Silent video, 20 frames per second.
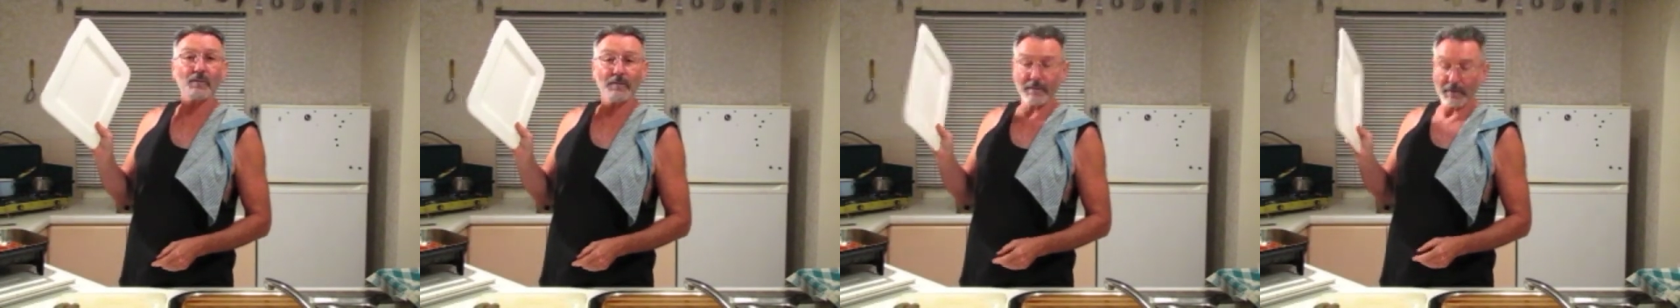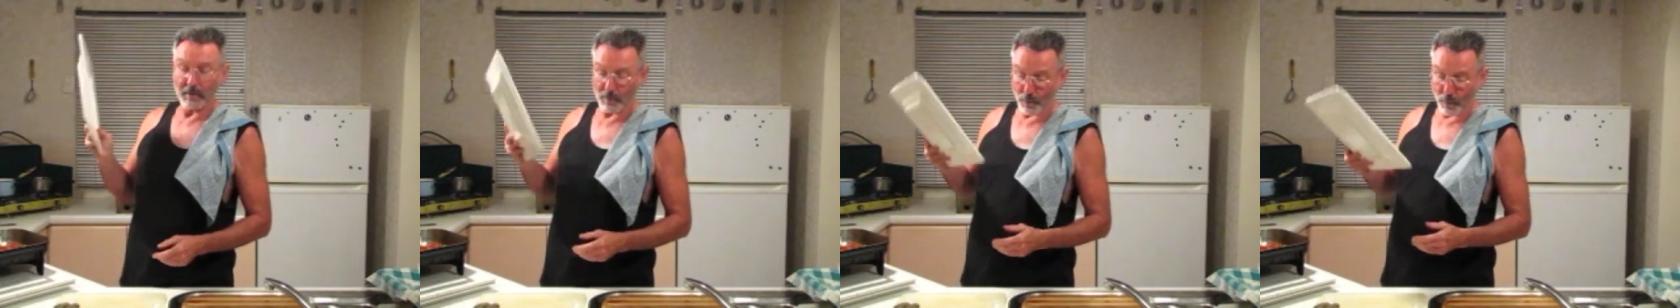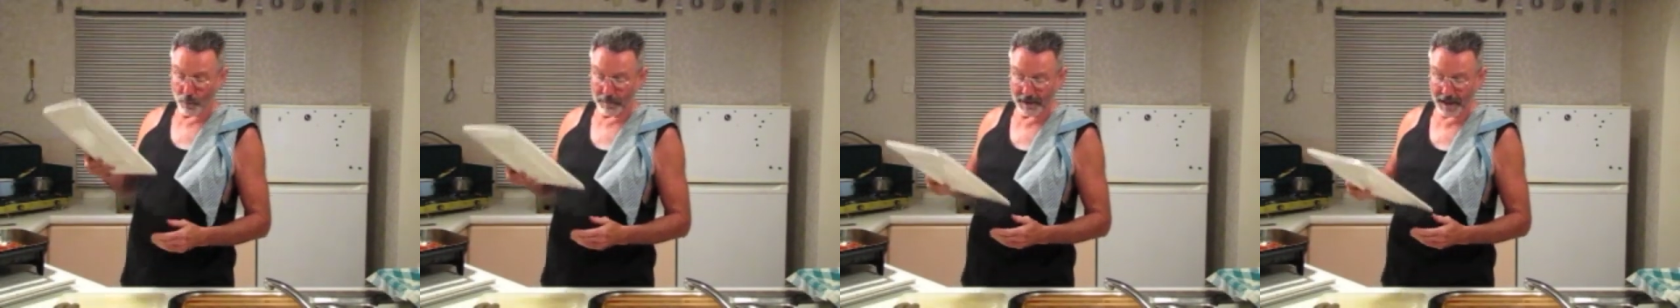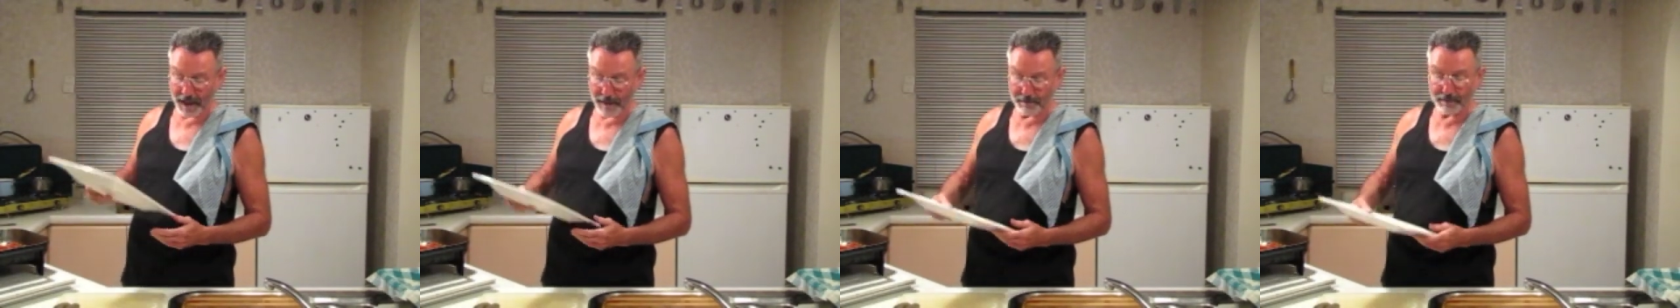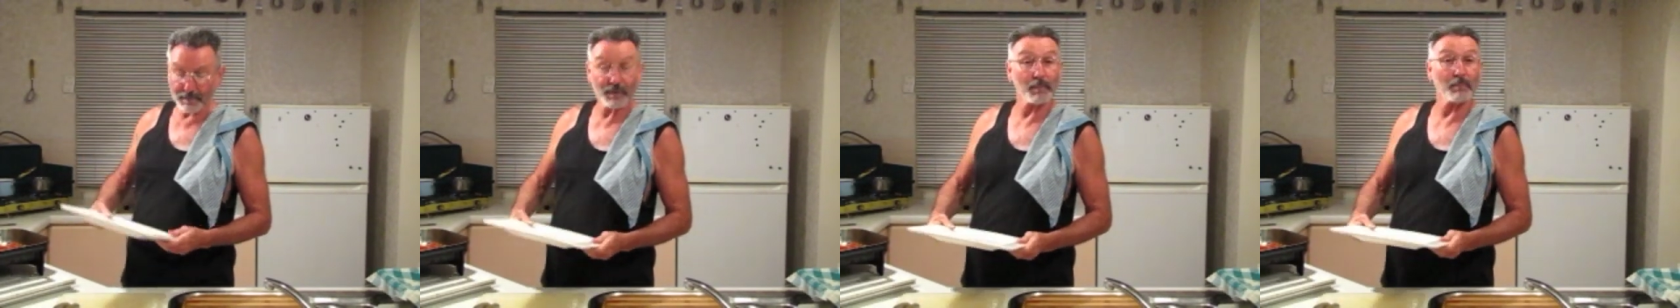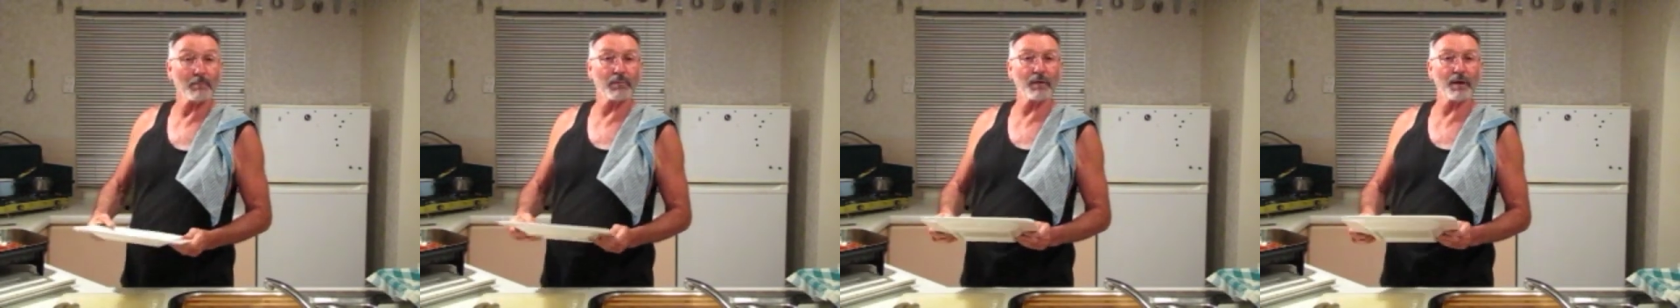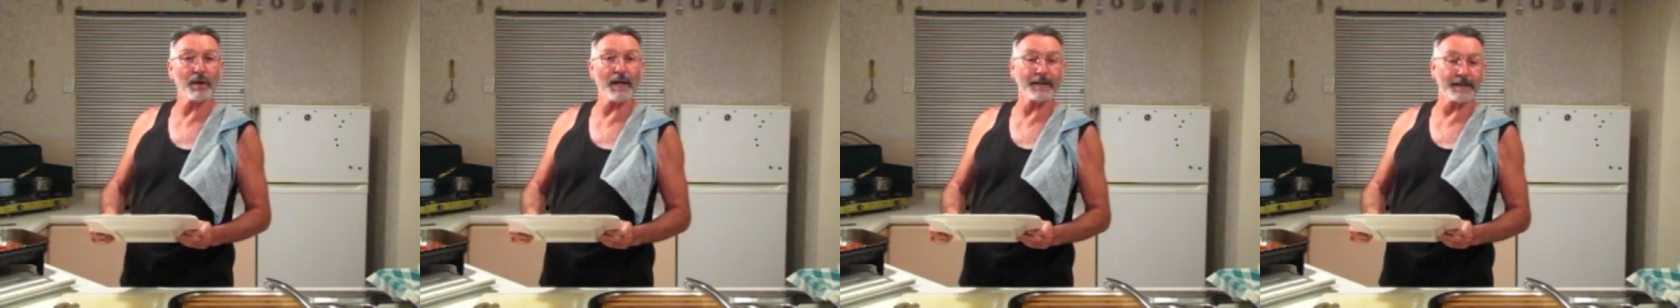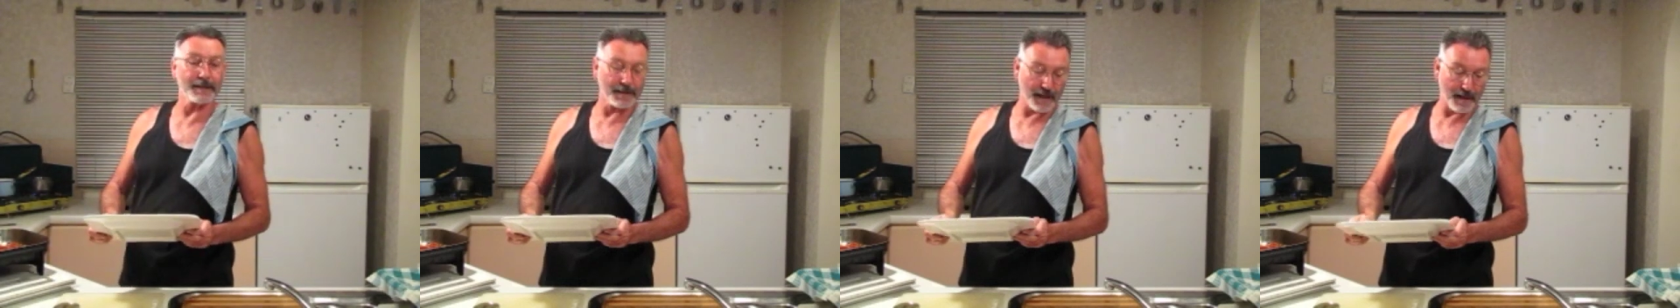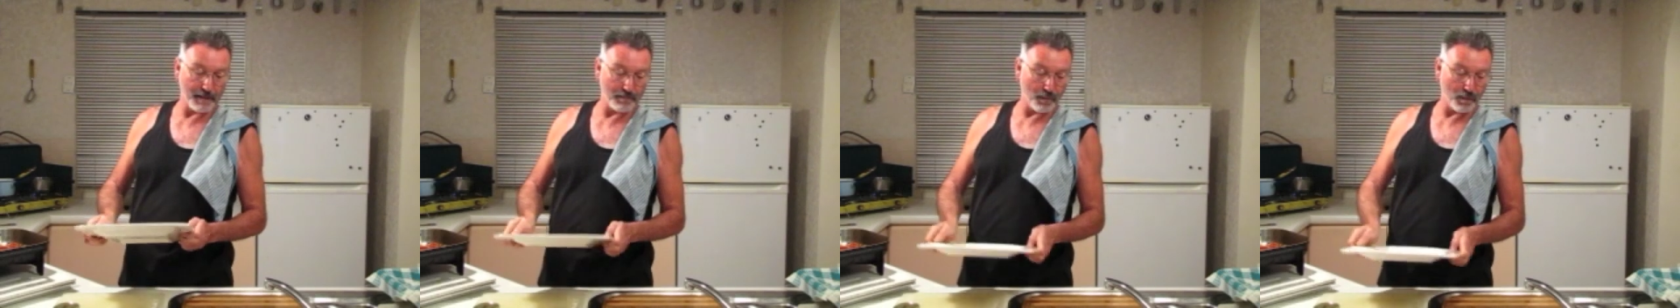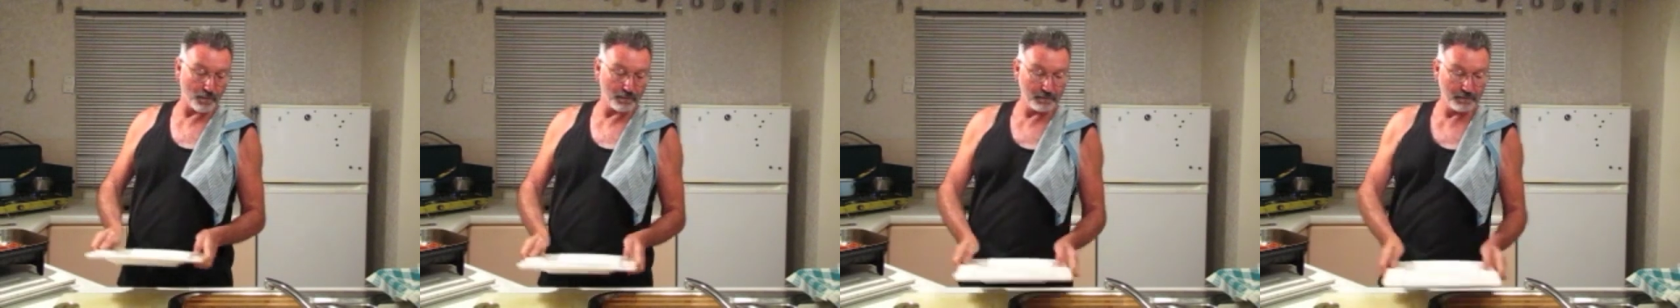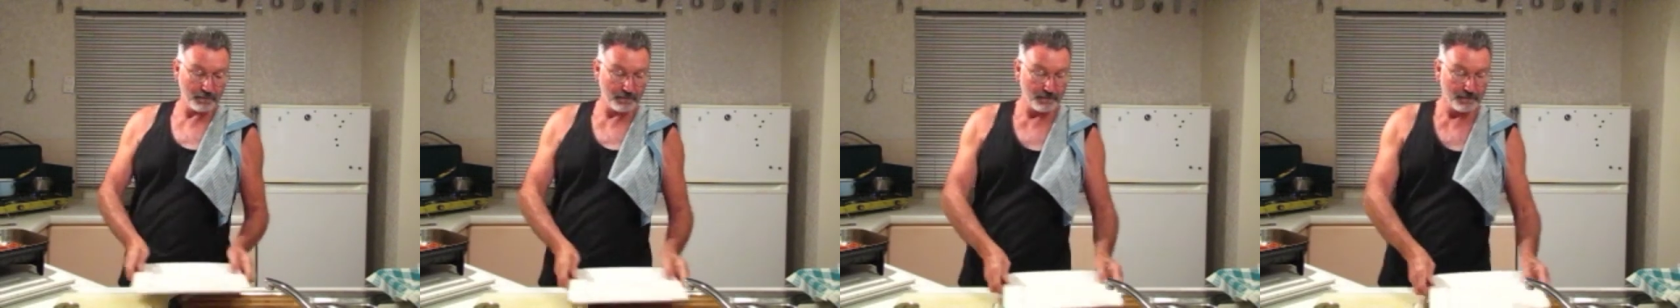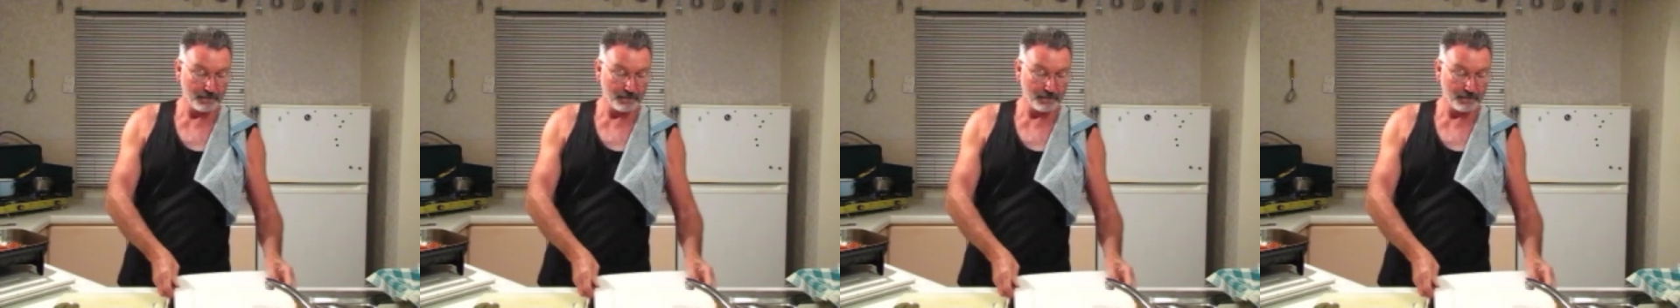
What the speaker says: Been warming up to plate it up on.